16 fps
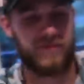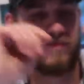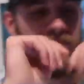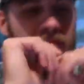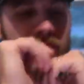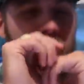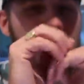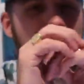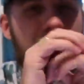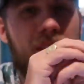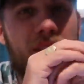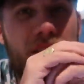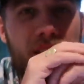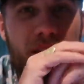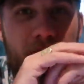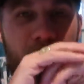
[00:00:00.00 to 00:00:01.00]
you a challenge,
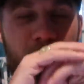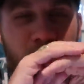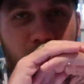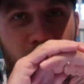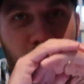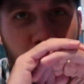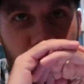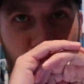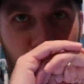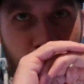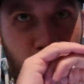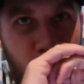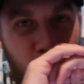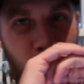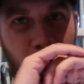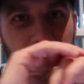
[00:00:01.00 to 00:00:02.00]
okay? You hold
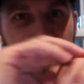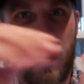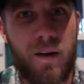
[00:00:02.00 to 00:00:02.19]
this.